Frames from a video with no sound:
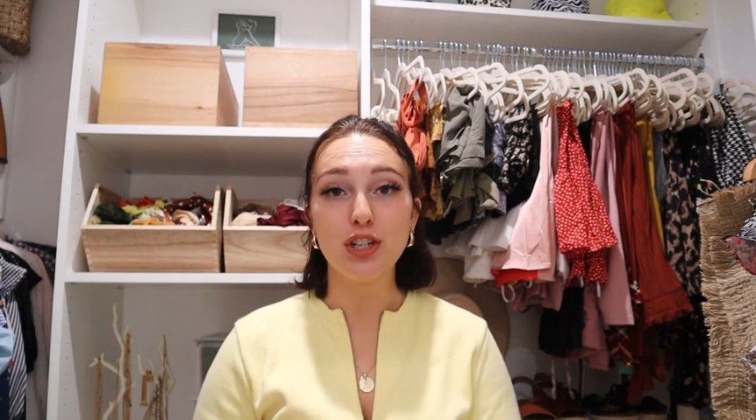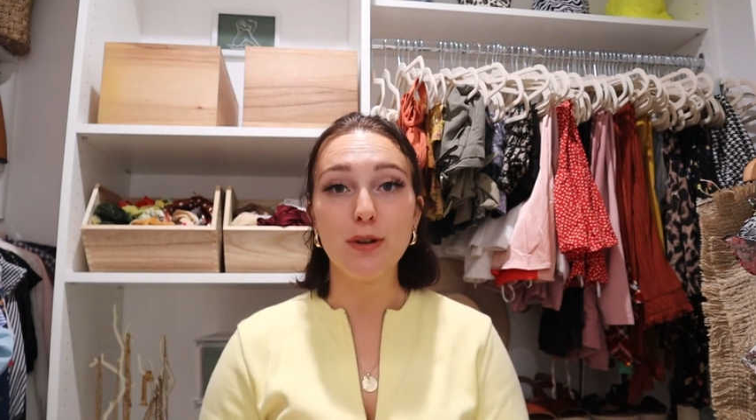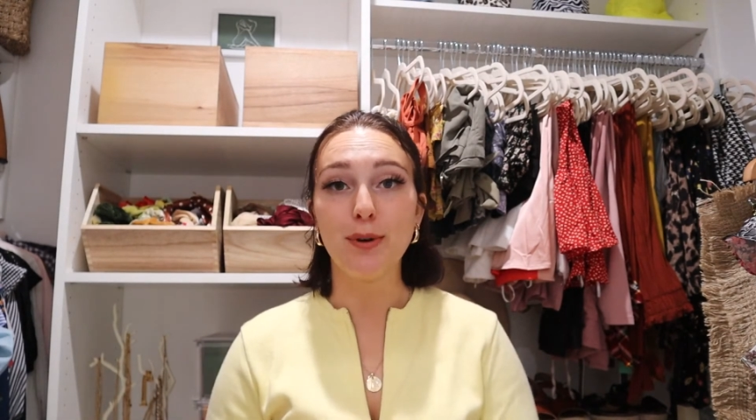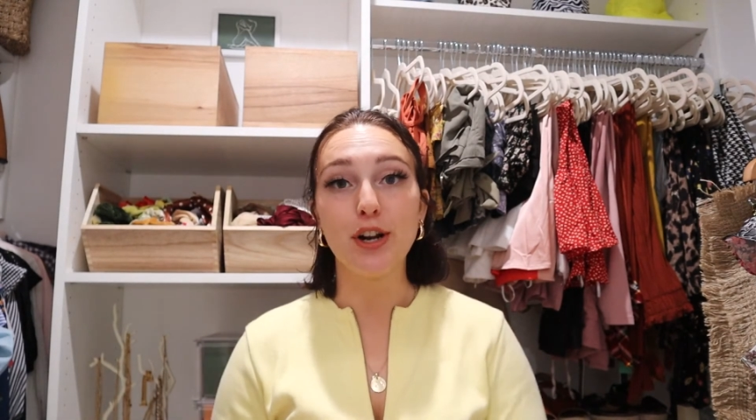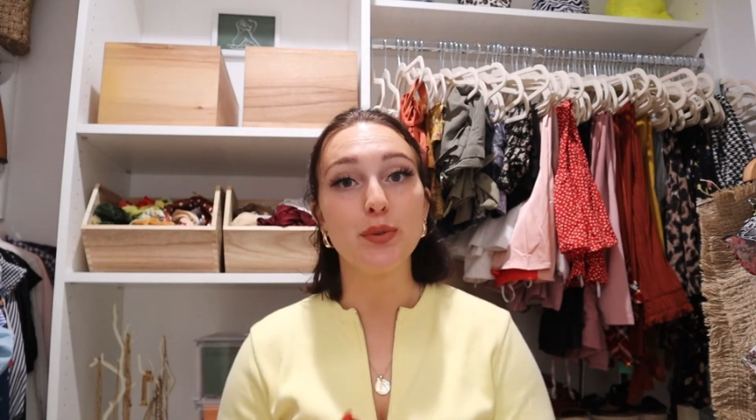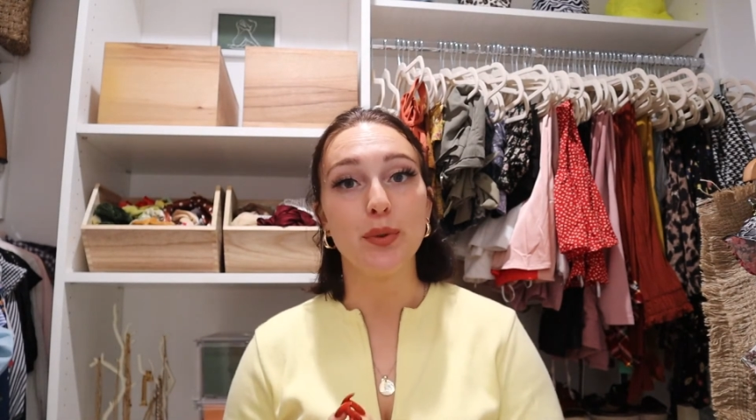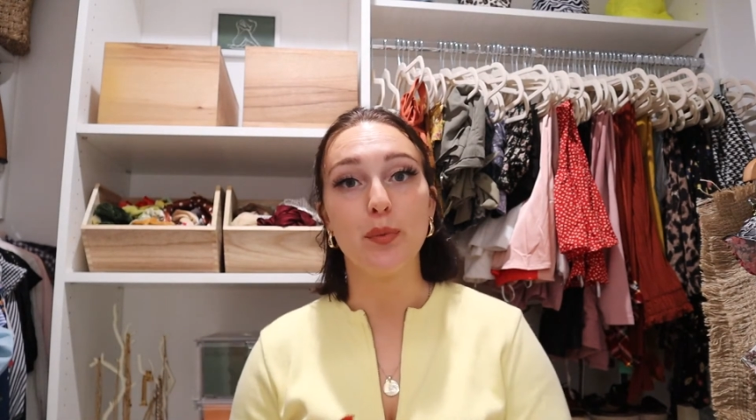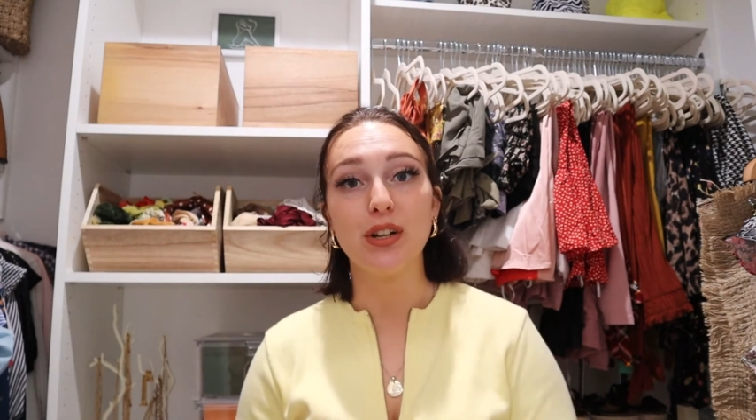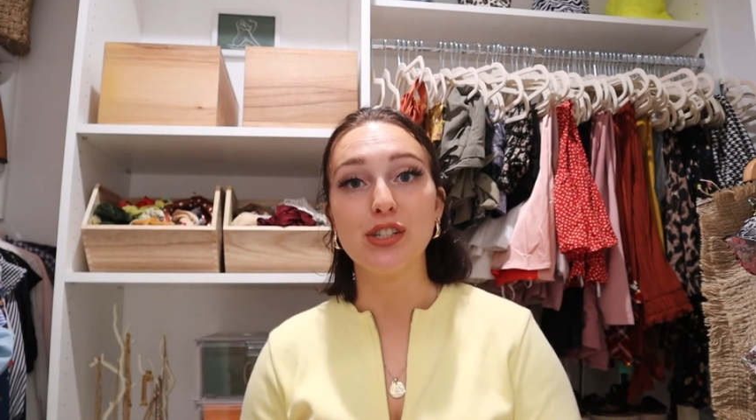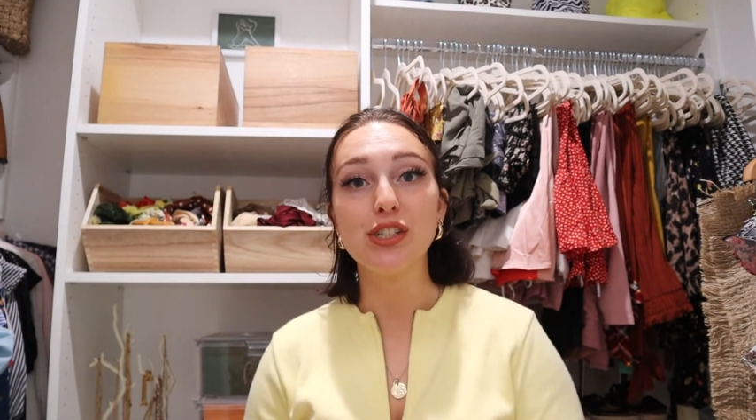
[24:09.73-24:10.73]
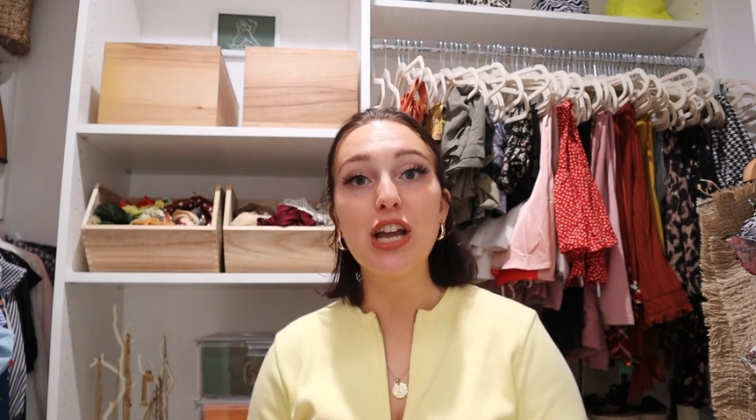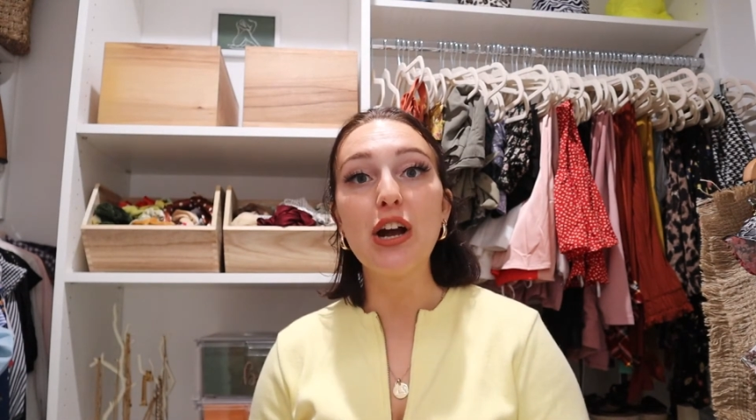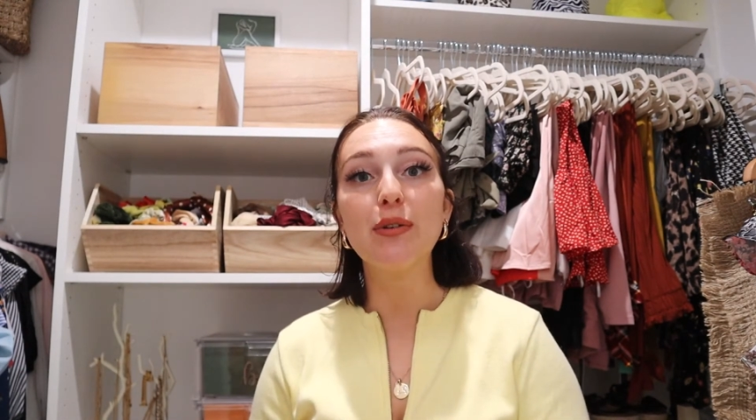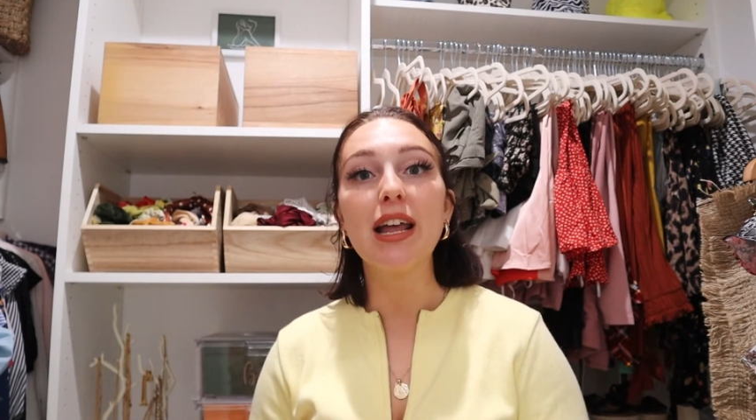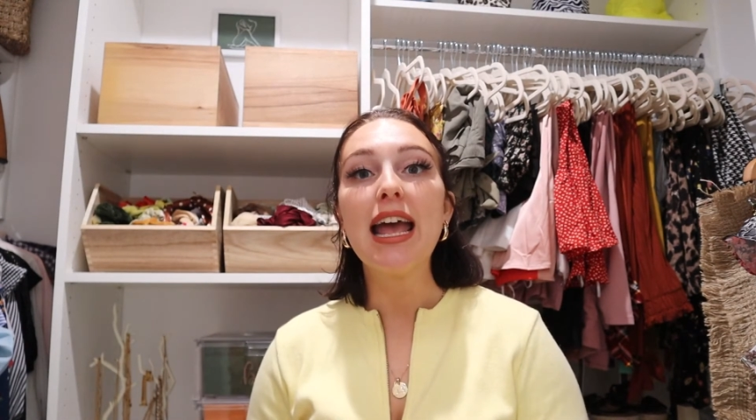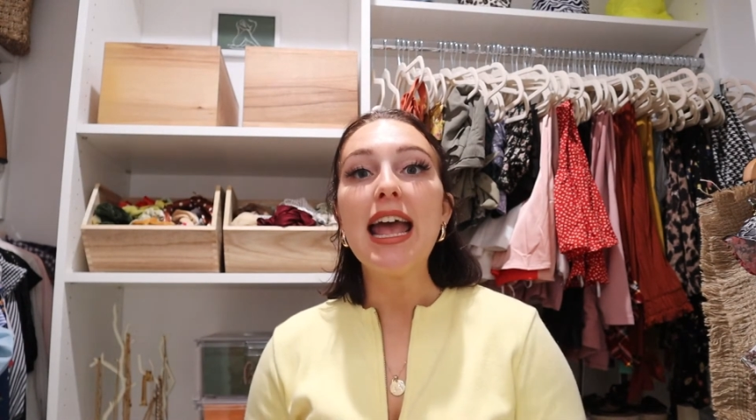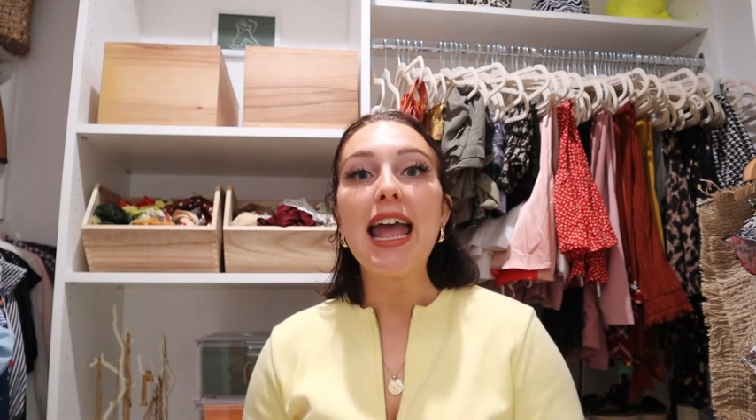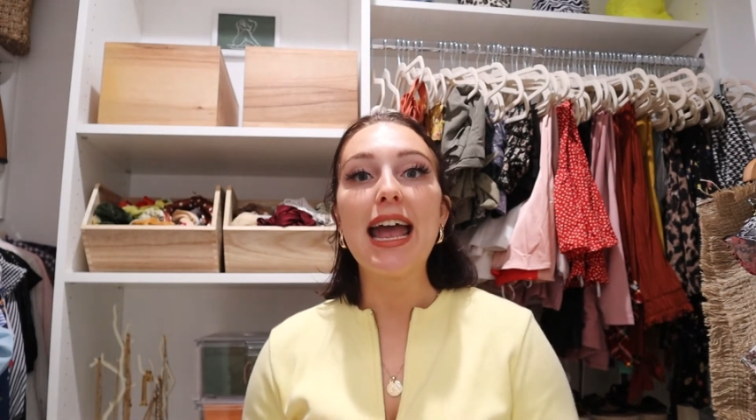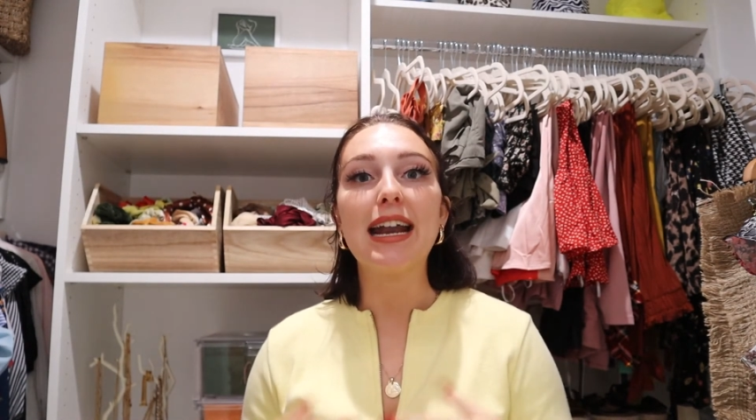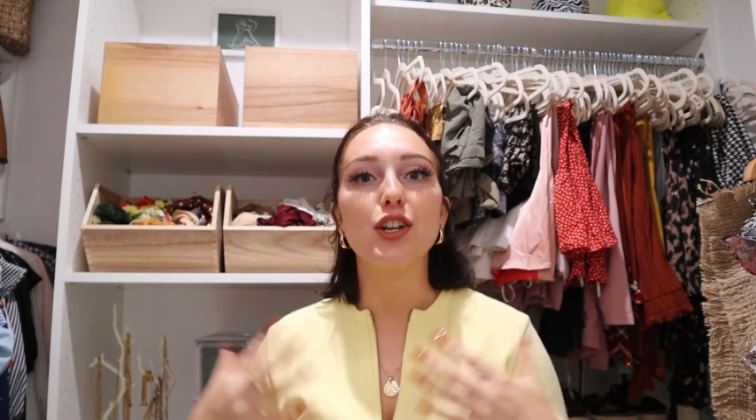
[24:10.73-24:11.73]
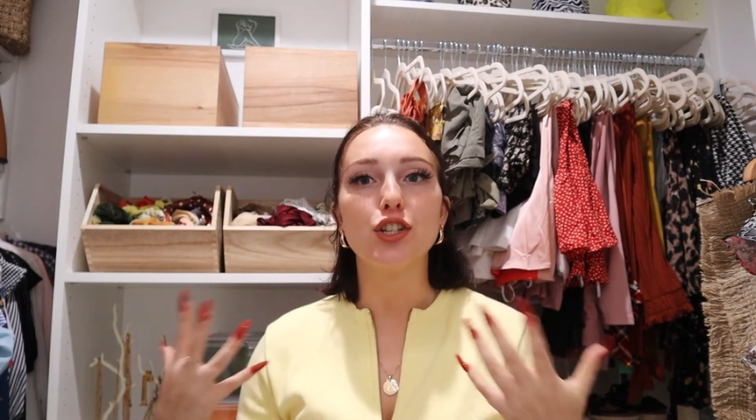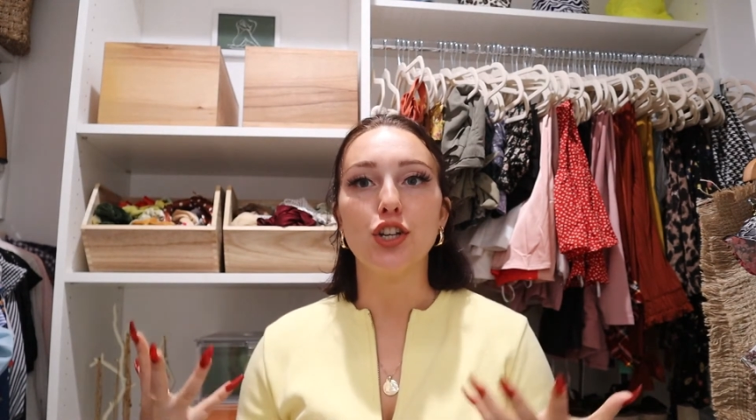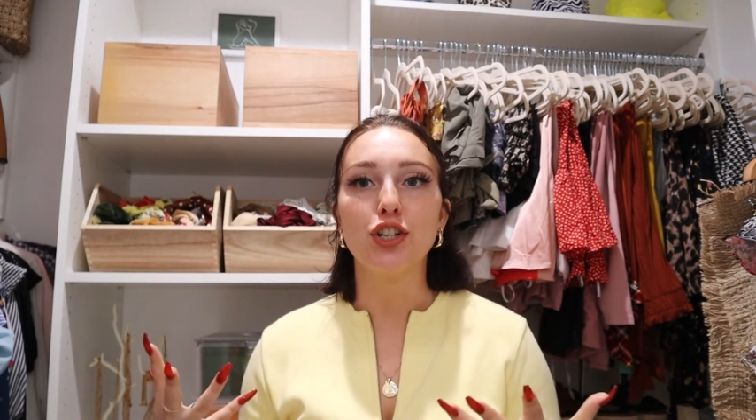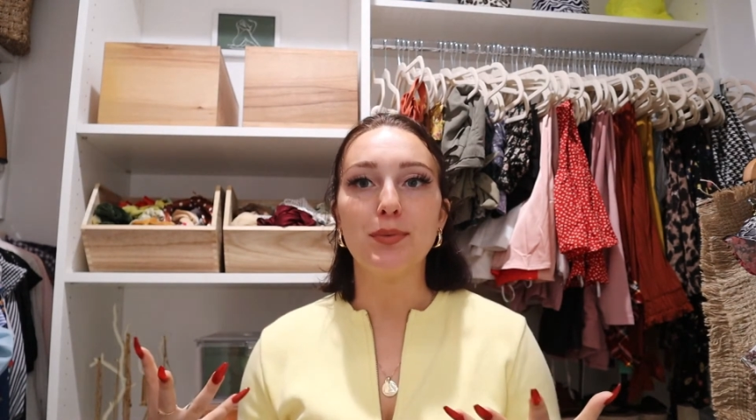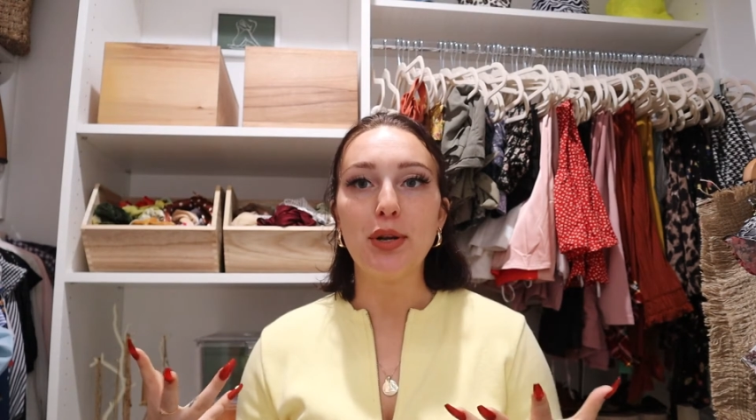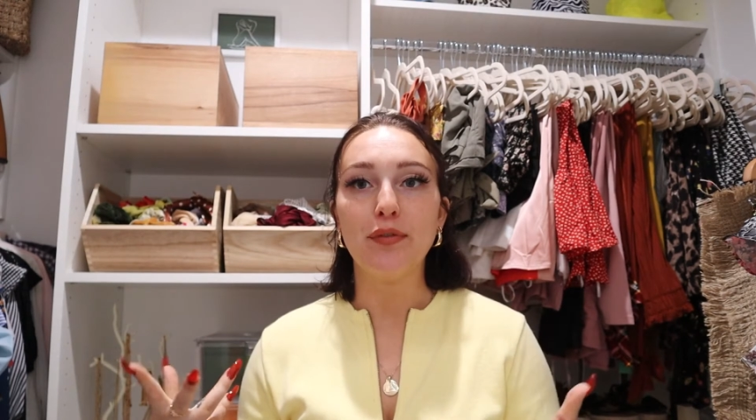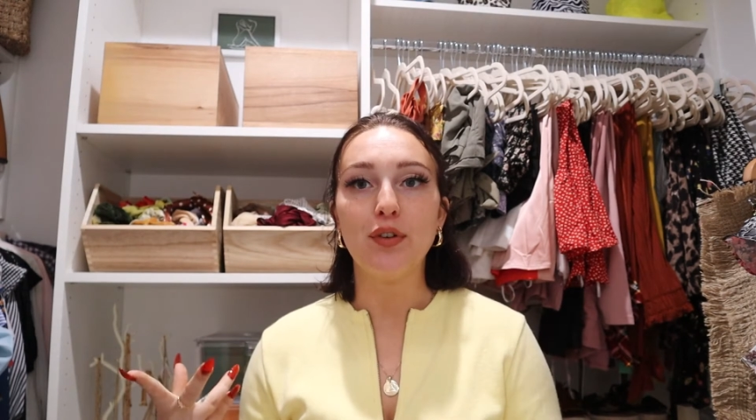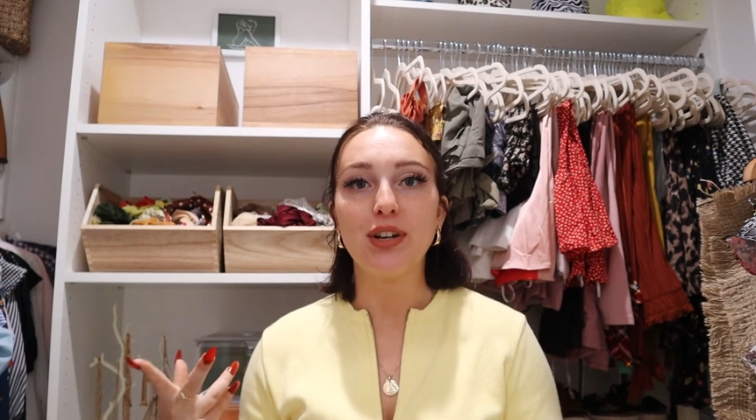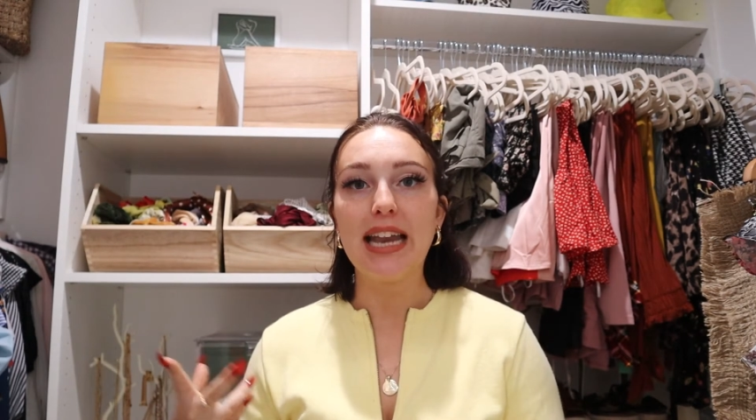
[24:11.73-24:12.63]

2 birds with 1 stone, and it just looks beautiful.